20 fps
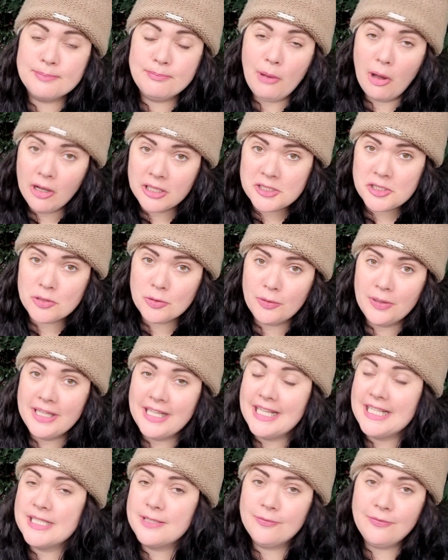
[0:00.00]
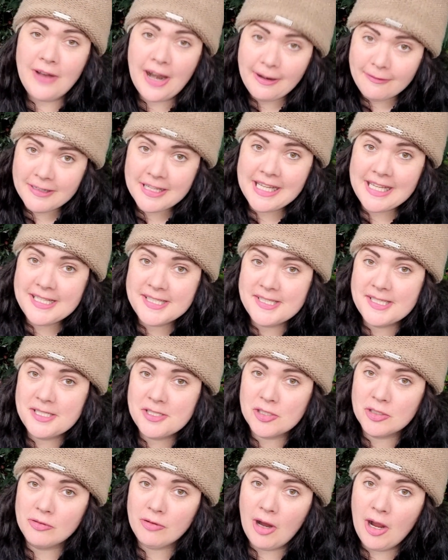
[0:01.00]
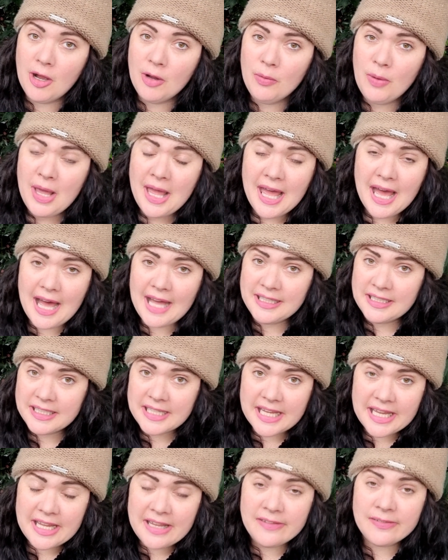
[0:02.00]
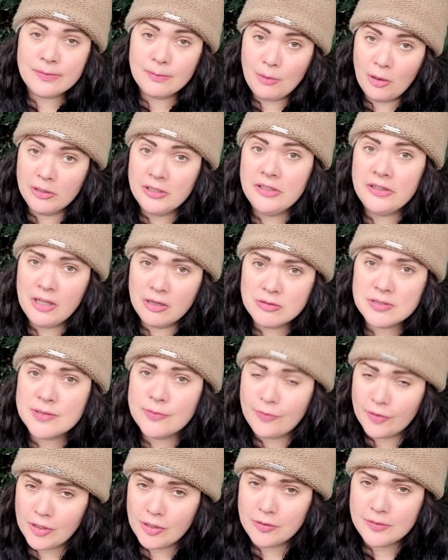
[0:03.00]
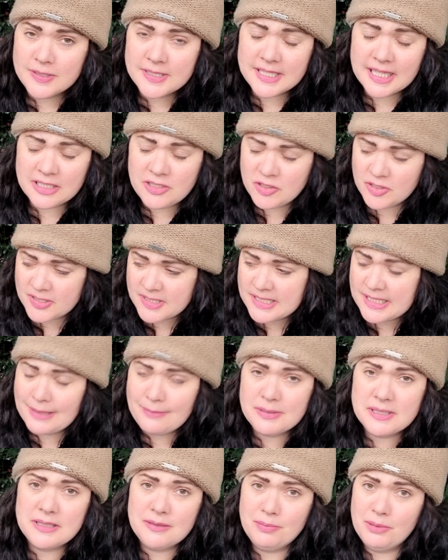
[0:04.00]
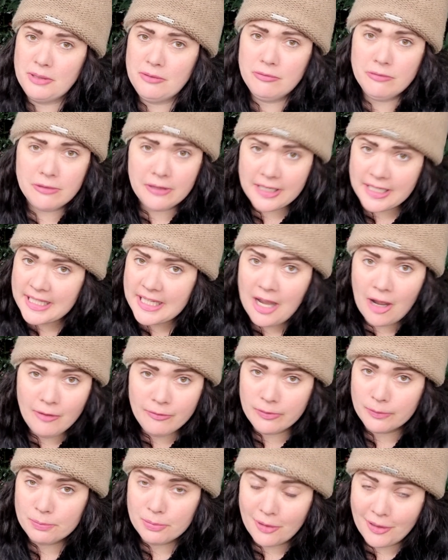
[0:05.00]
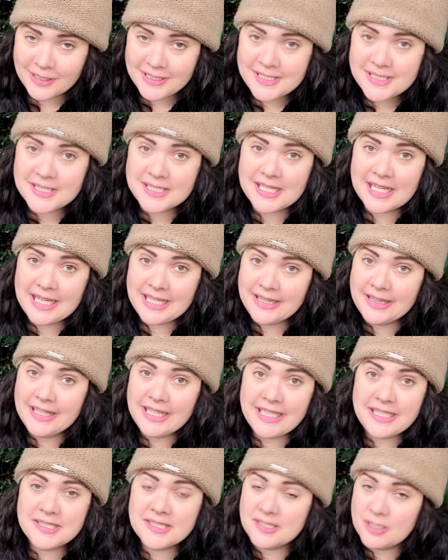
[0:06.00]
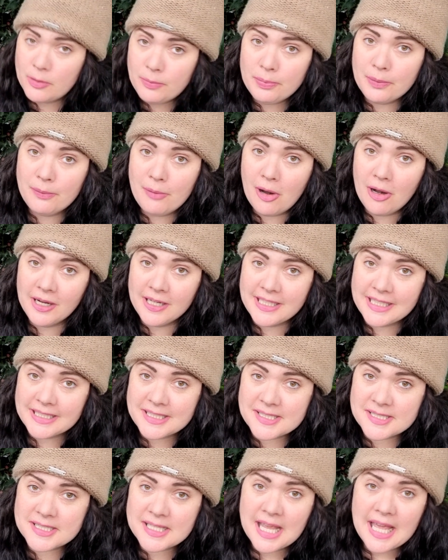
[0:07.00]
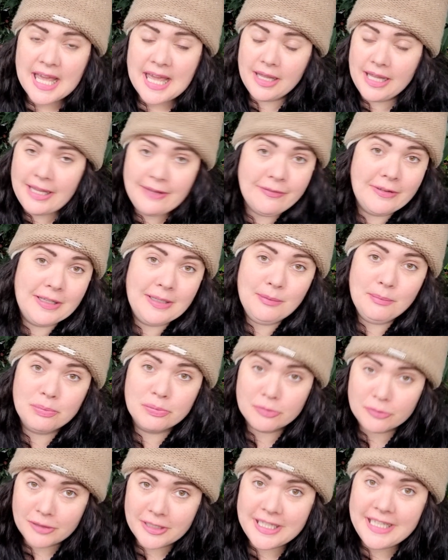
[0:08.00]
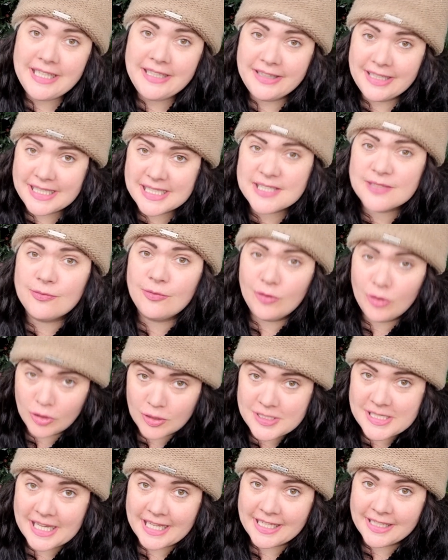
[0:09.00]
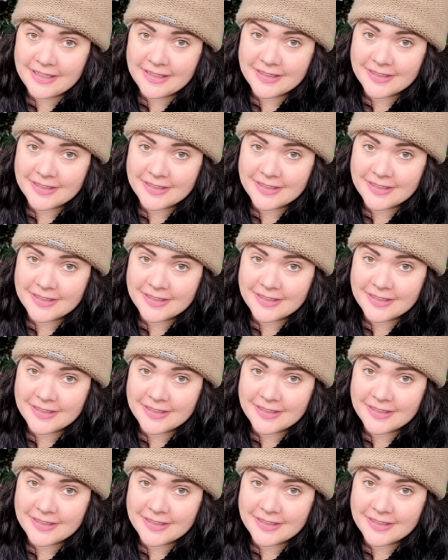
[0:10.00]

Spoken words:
bok choy is very easy to grow, and it is one of those foods that just seems to be really overpriced in the supermarkets, even pre this flooding.